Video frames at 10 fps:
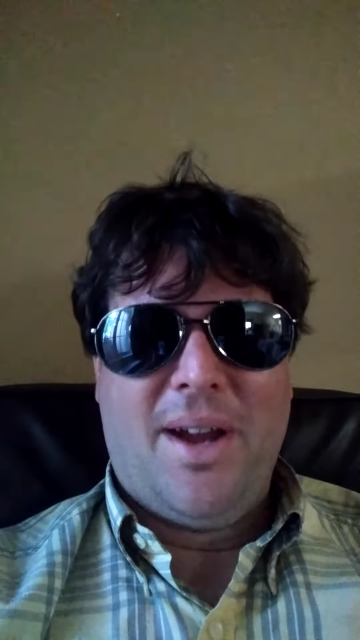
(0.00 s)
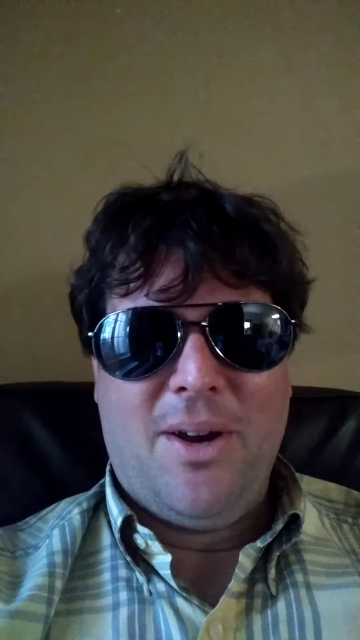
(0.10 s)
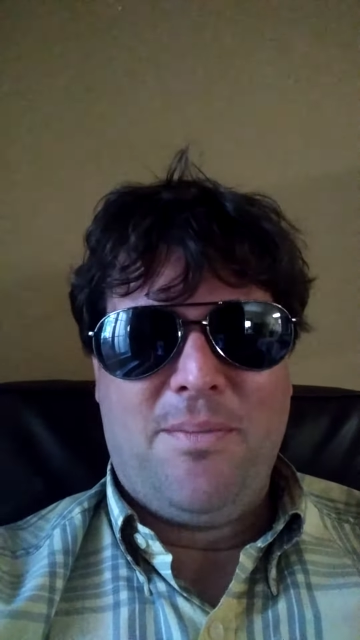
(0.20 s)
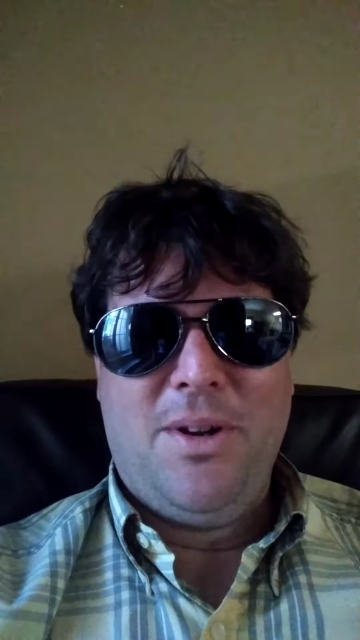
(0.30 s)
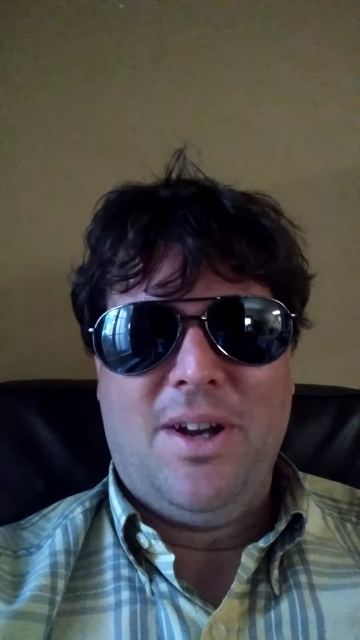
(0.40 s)
I
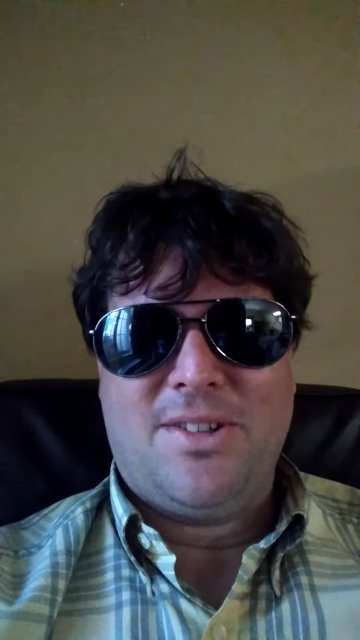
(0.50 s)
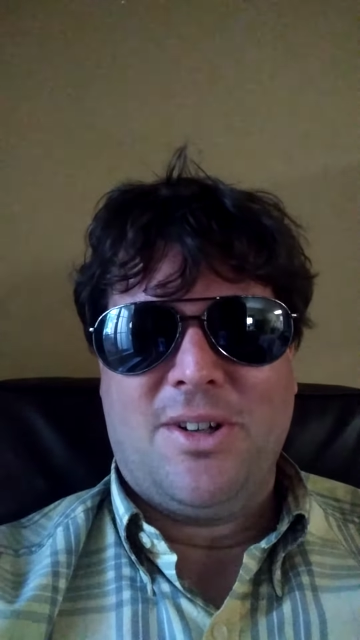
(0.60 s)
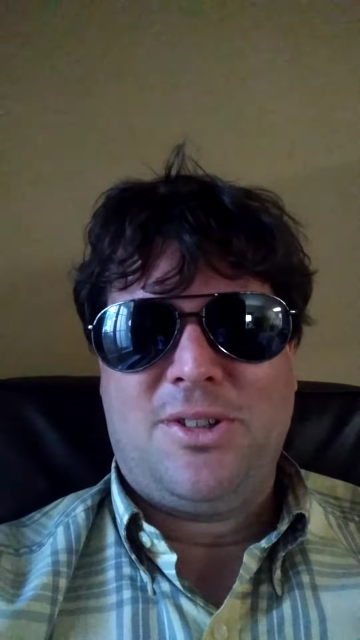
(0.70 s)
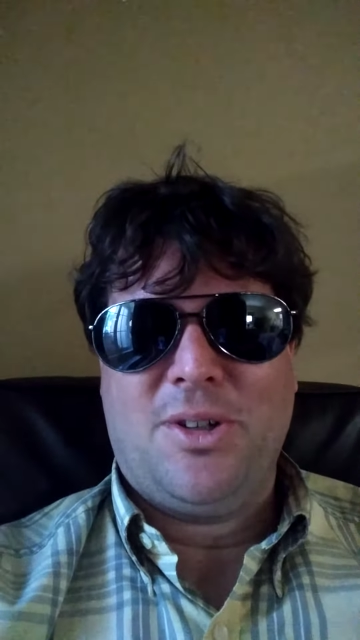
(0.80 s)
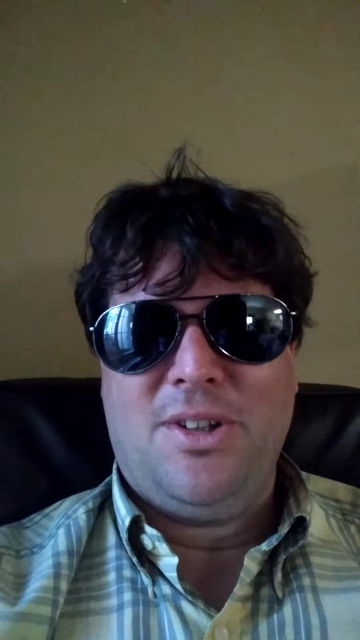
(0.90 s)
hope you guys are
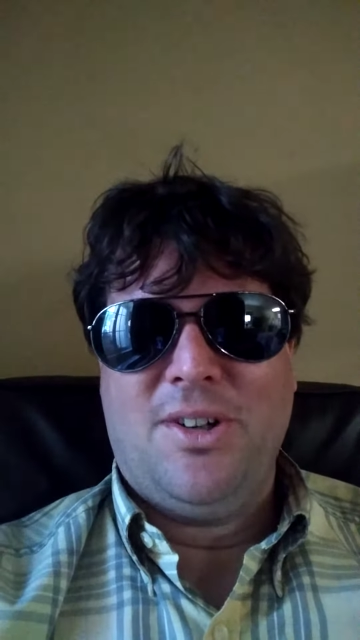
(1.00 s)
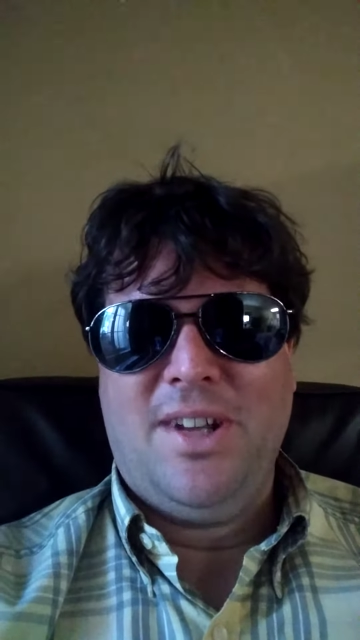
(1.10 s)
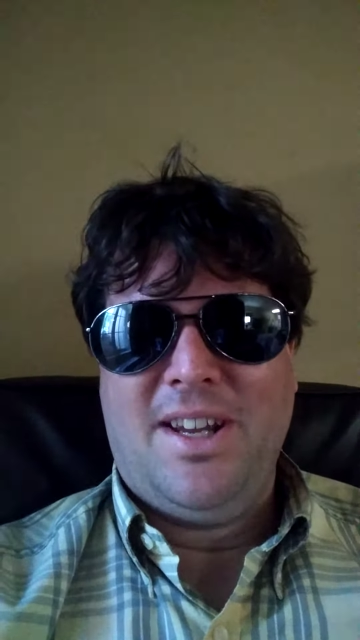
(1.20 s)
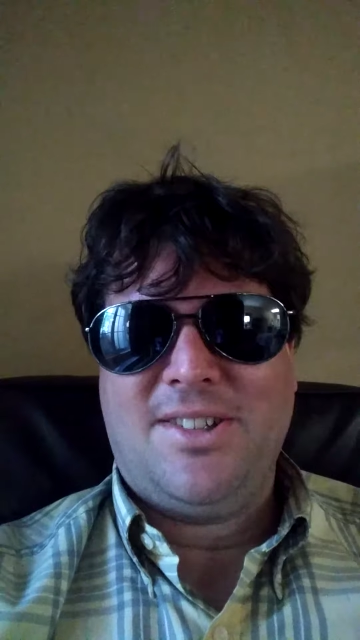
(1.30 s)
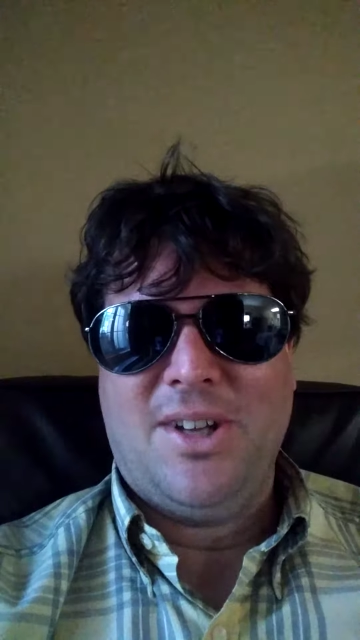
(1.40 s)
enjoying your
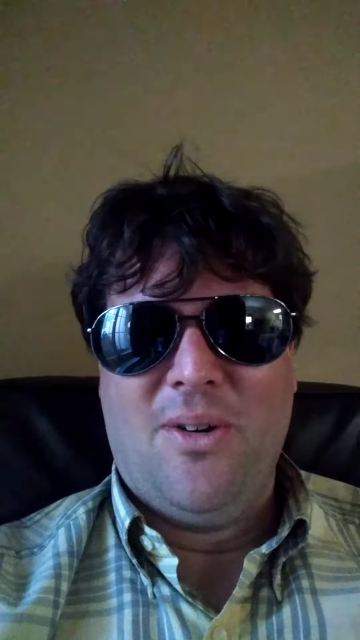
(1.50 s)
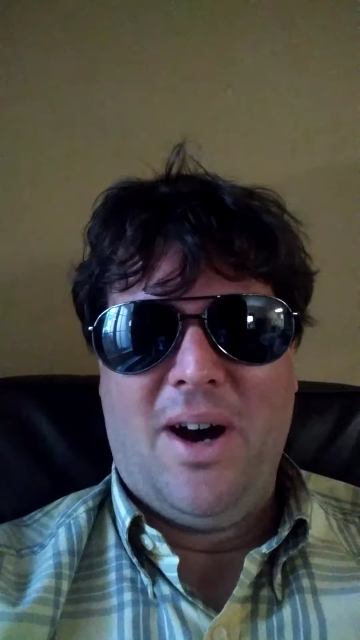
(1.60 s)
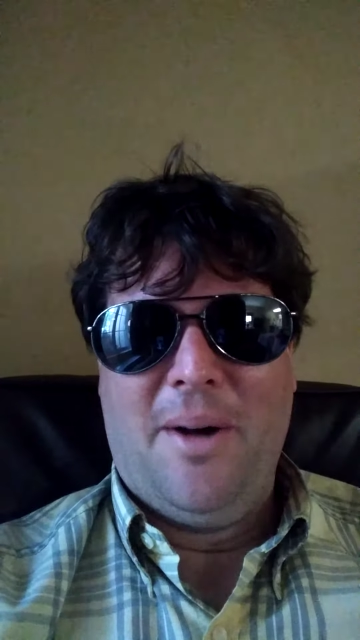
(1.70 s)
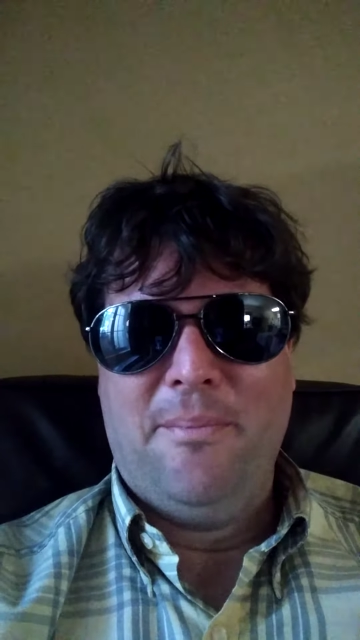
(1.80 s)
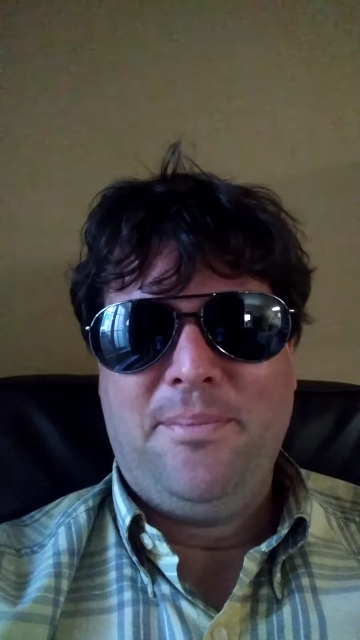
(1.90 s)
day. So
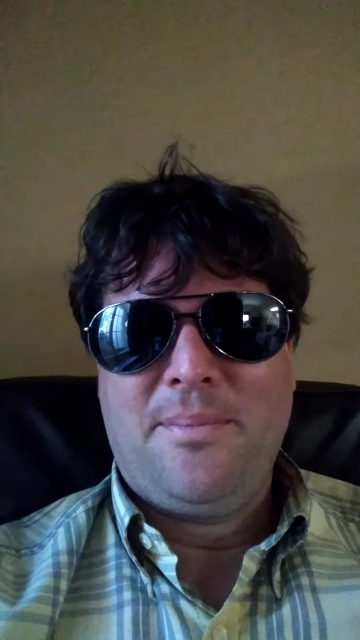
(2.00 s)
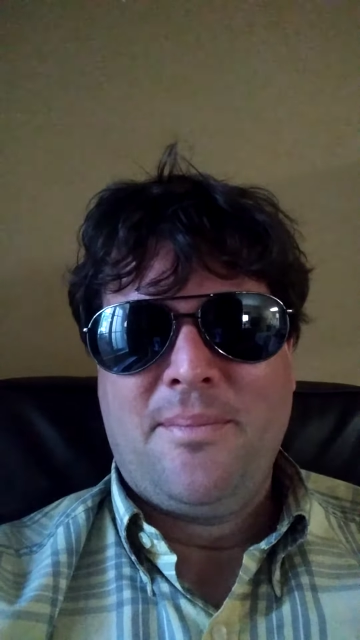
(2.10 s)
um,